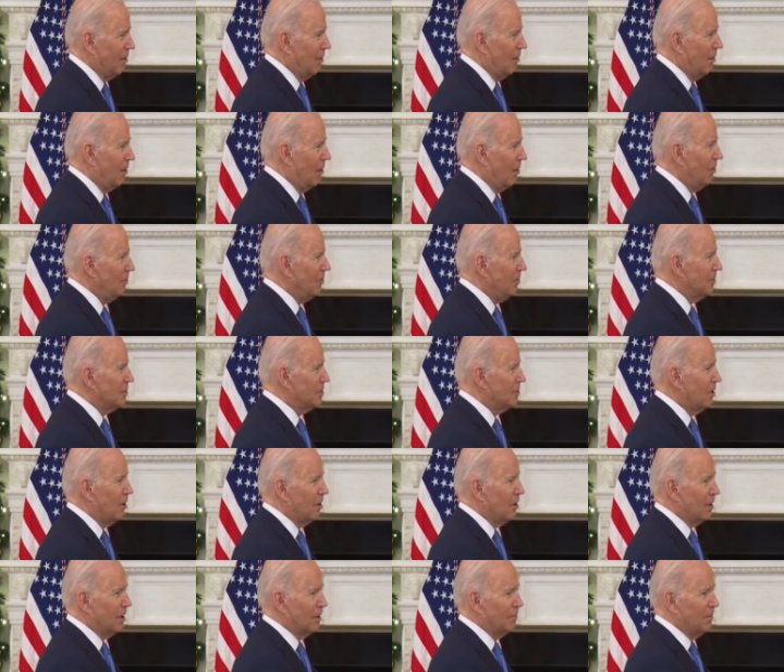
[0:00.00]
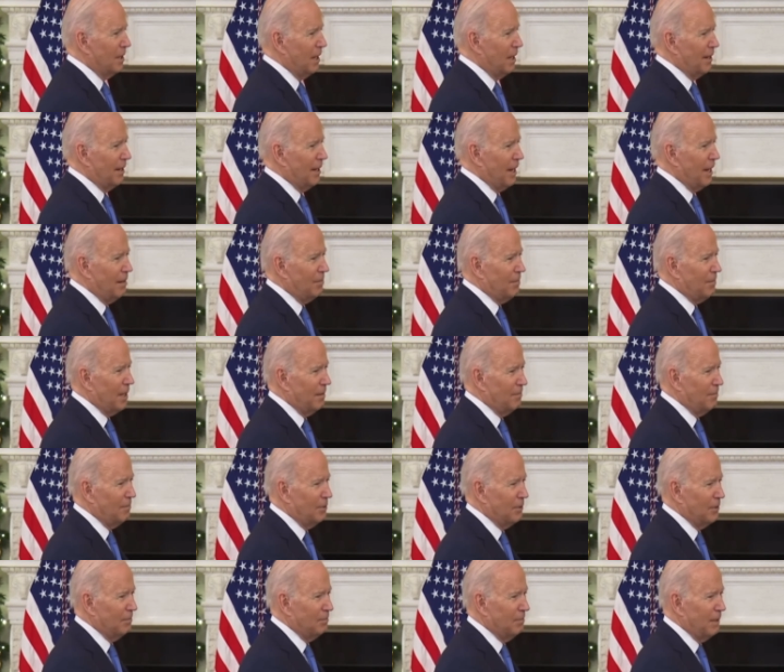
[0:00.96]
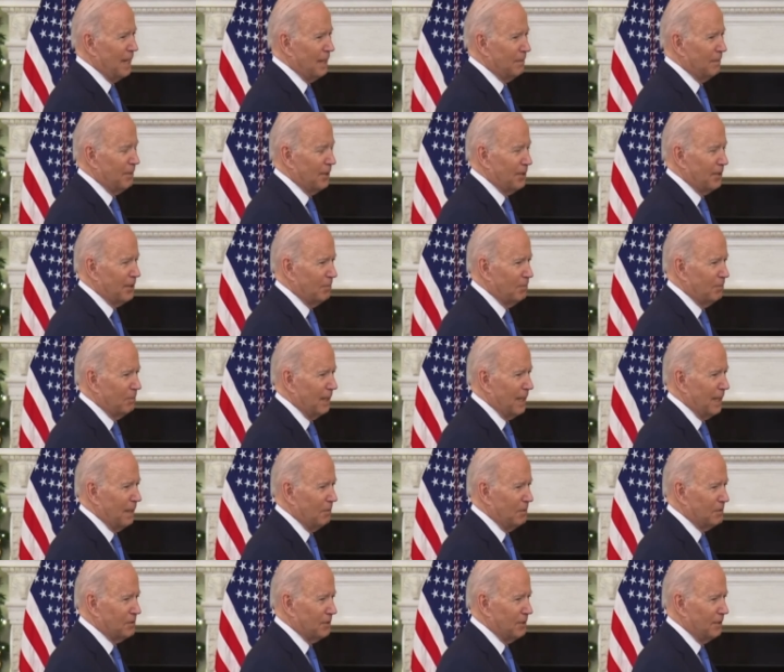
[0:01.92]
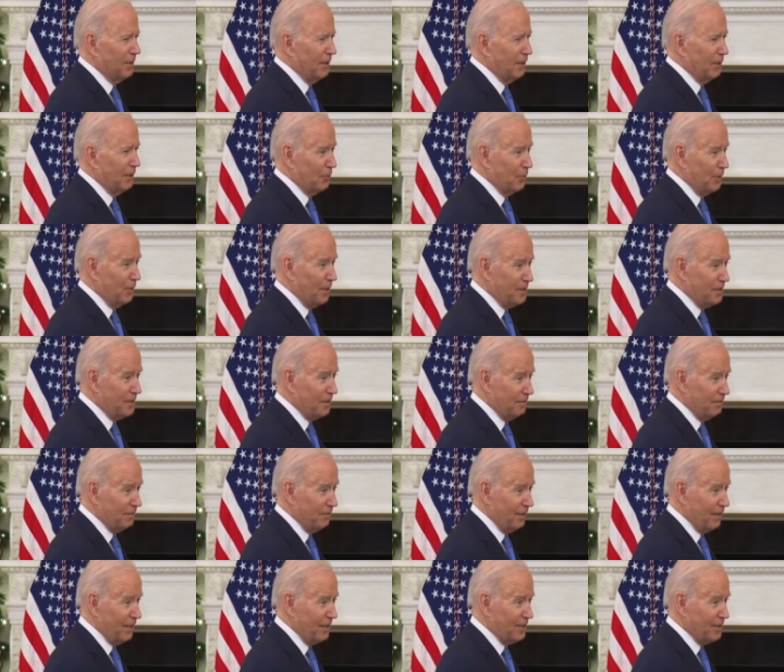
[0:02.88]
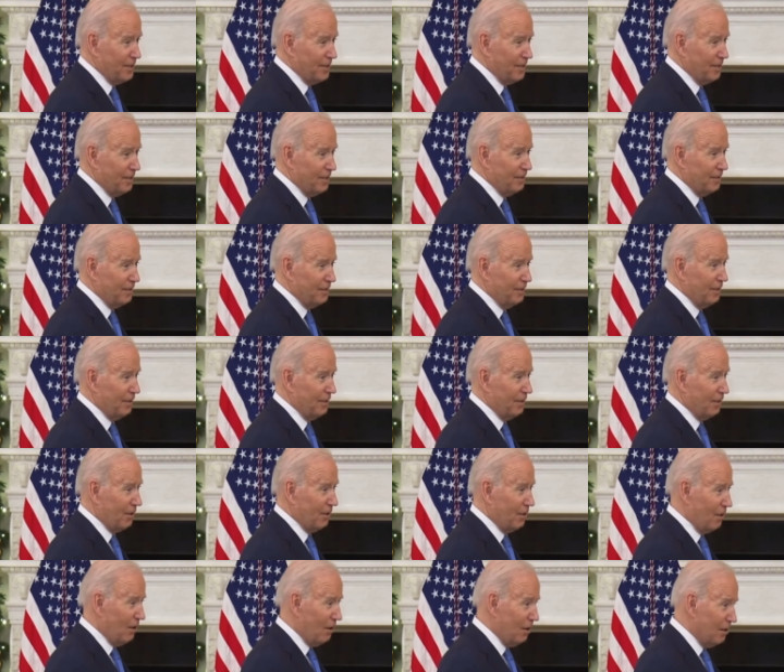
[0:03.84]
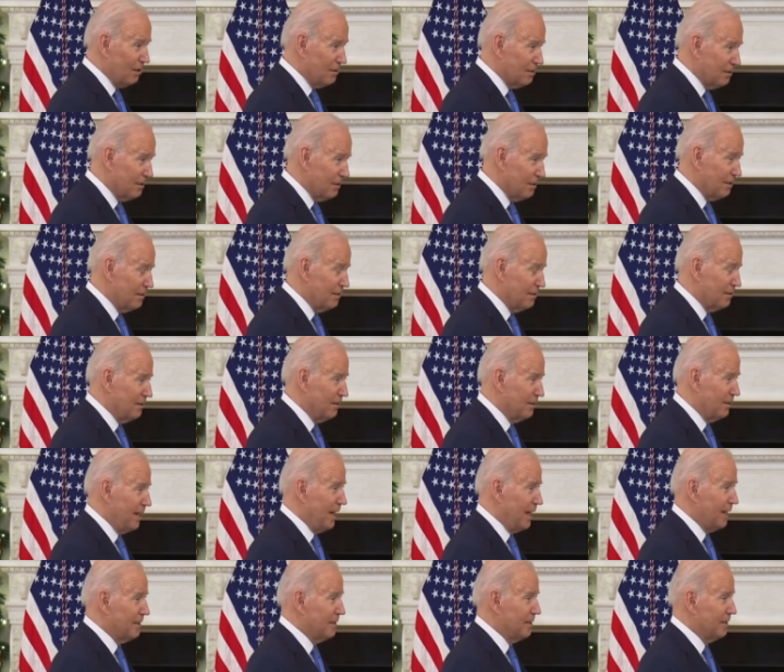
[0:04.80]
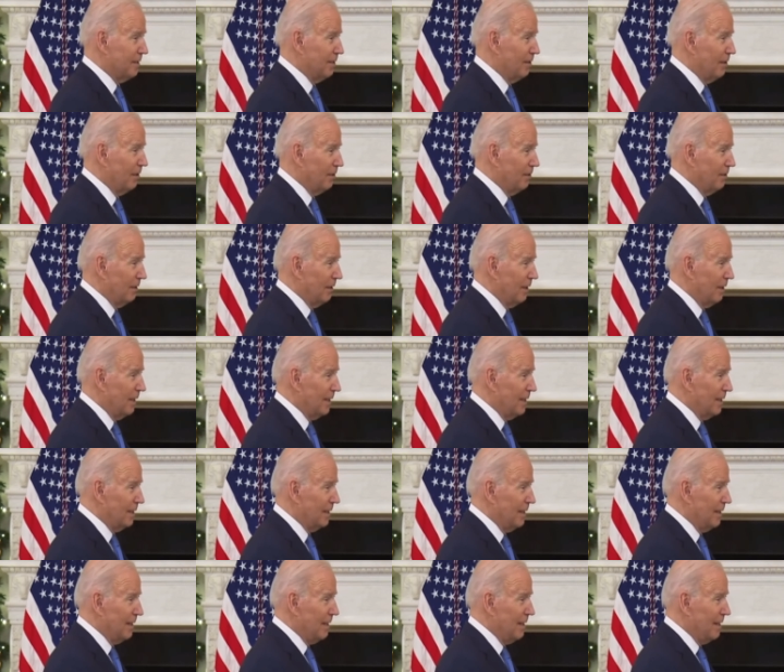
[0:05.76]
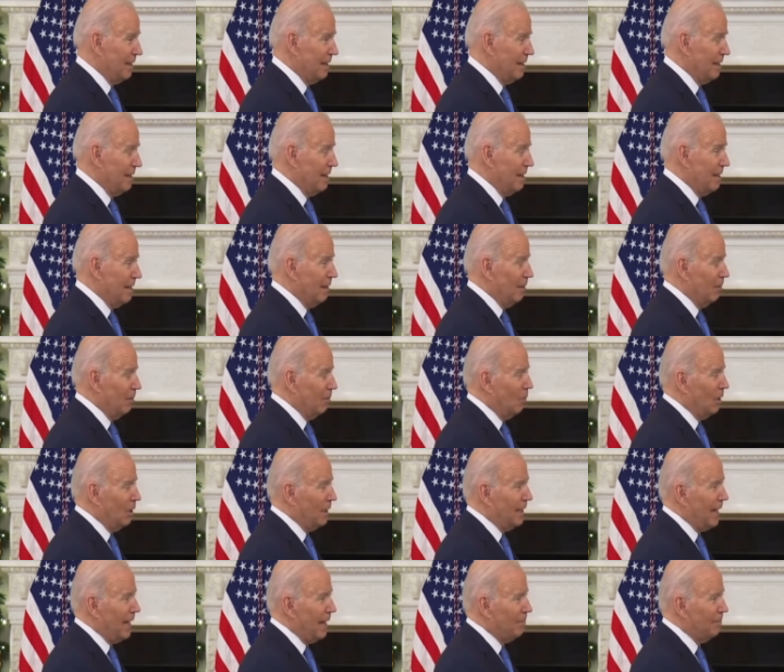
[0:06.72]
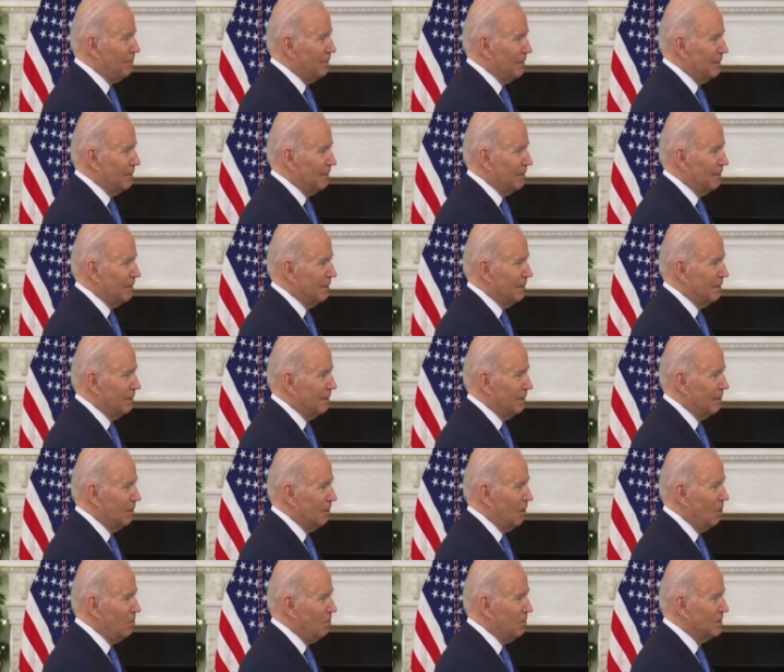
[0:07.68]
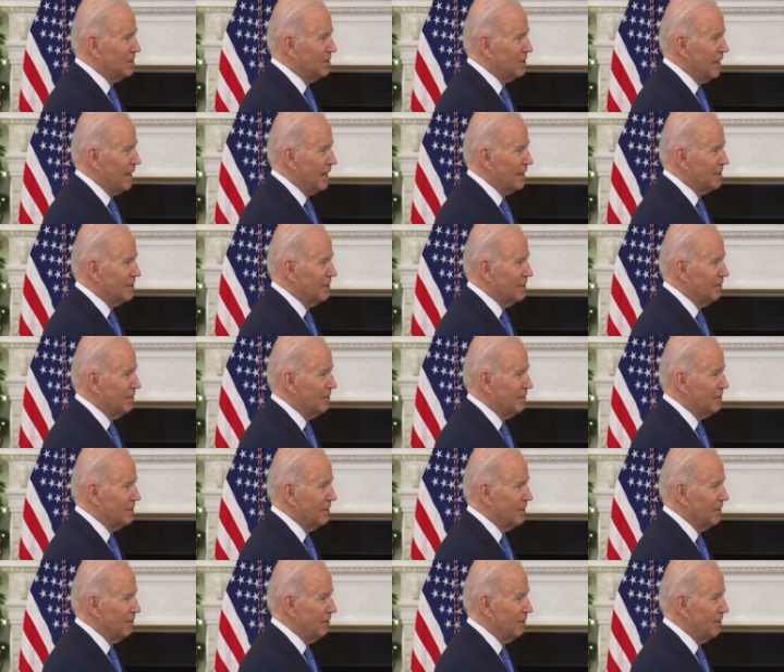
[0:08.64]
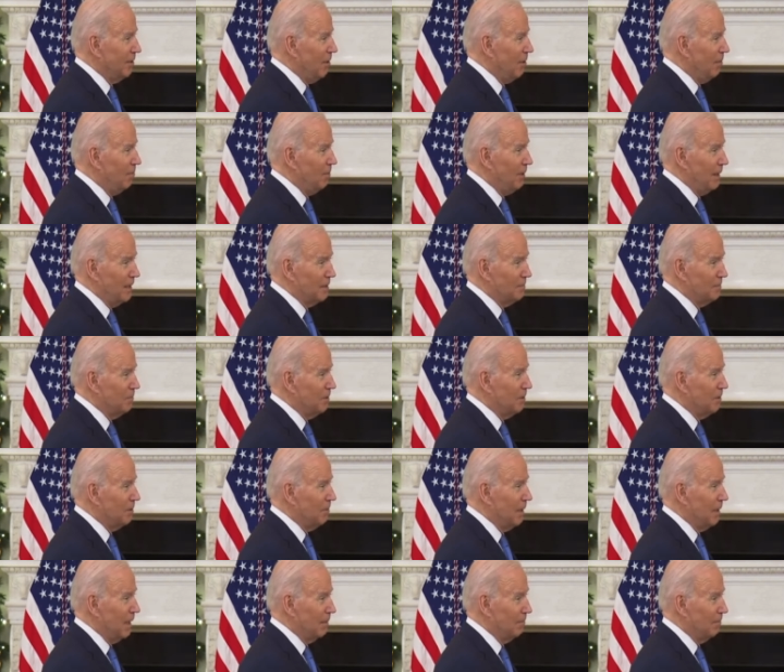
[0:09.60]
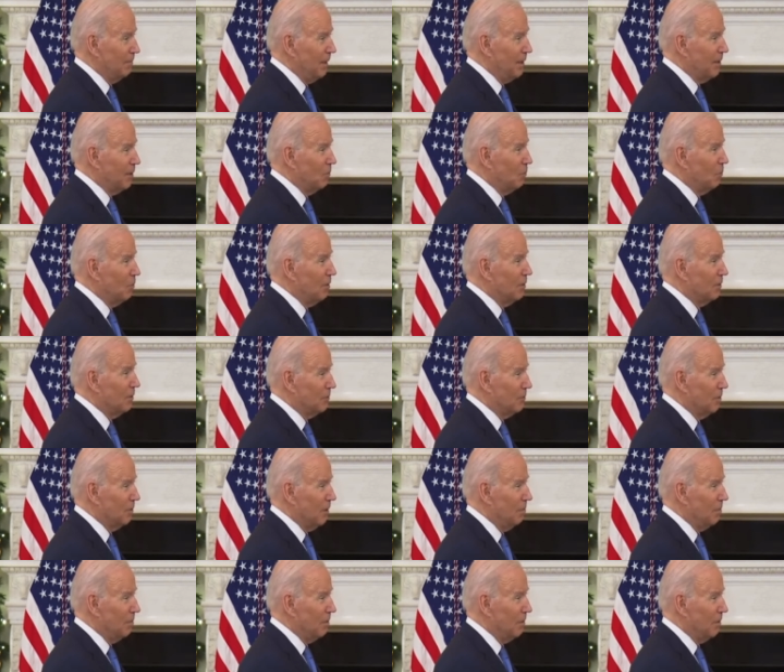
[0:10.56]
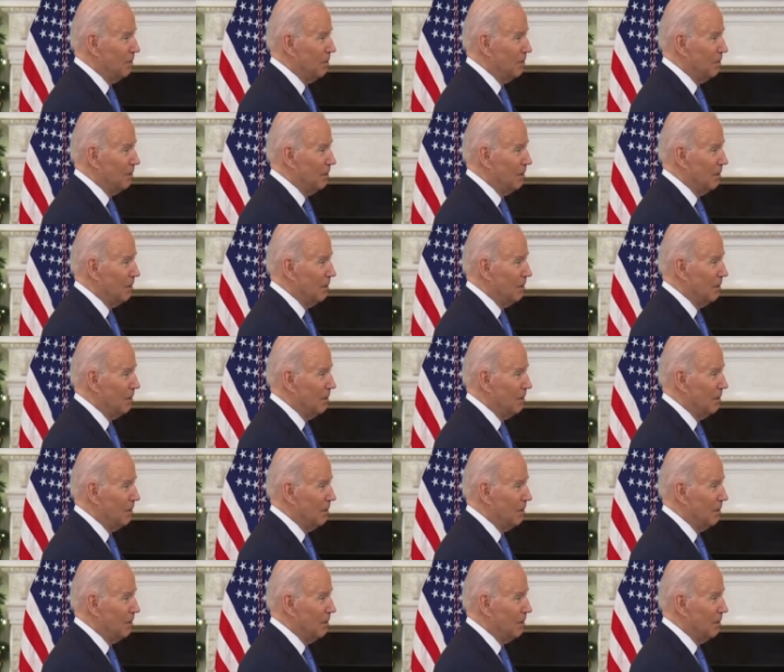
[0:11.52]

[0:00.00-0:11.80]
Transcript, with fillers: All the talk about how my Build Back Better plan was going to increase inflation, going to cause these debts and all the like. What happened? Goldman Sachs and others said, if we don't pass Build Back Better, we're in trouble